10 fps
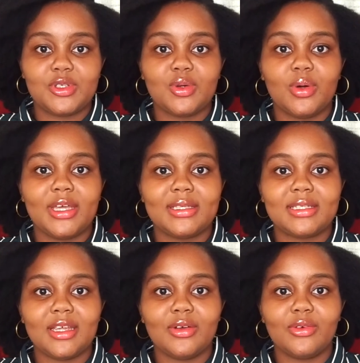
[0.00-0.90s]
So
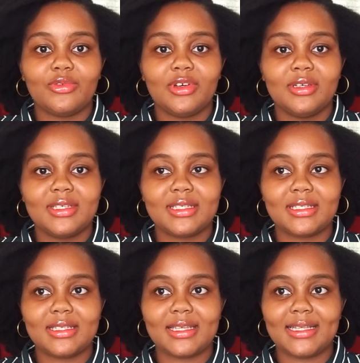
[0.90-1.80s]
instead of
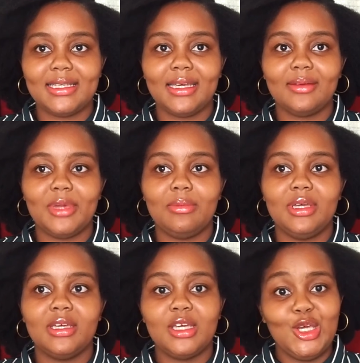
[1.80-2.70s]
setting
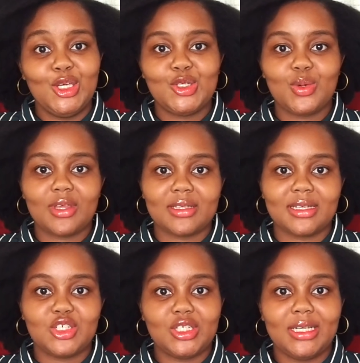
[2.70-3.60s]
maybe
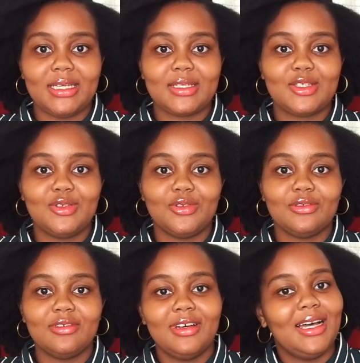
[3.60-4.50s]
2,000 shillings
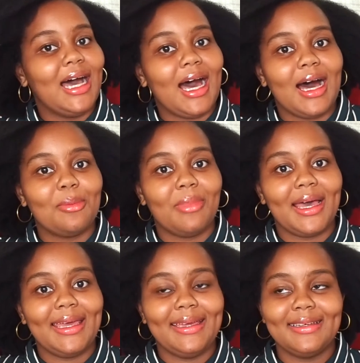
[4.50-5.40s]
to
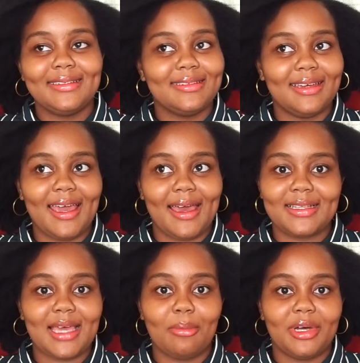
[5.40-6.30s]
my
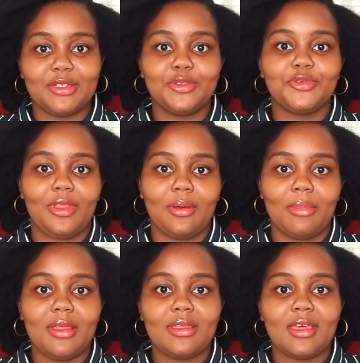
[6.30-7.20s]
airtime bundle for the
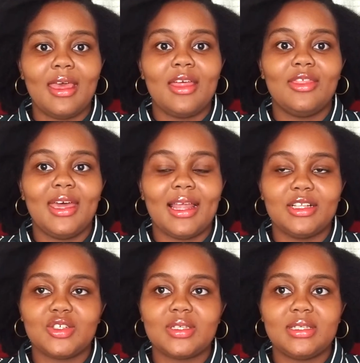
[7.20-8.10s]
month, then
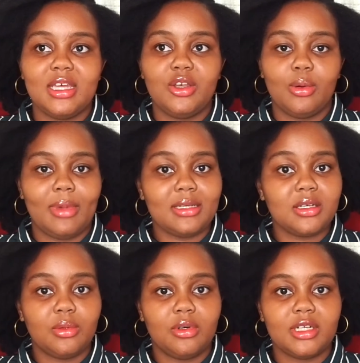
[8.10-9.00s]
I'll just say no
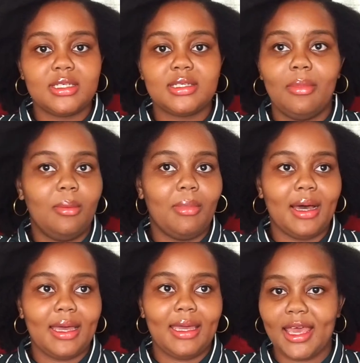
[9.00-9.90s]
matter what,
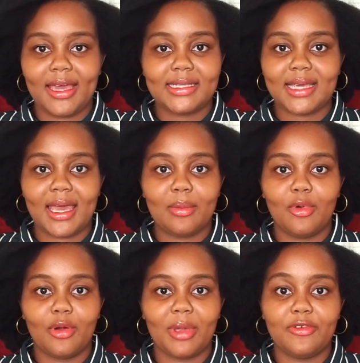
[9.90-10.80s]
my airtime
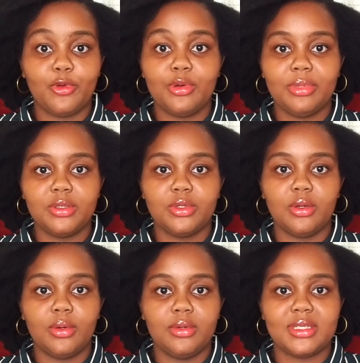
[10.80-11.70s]
or my phone bill will
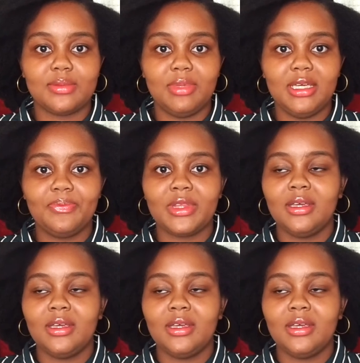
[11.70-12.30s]
always be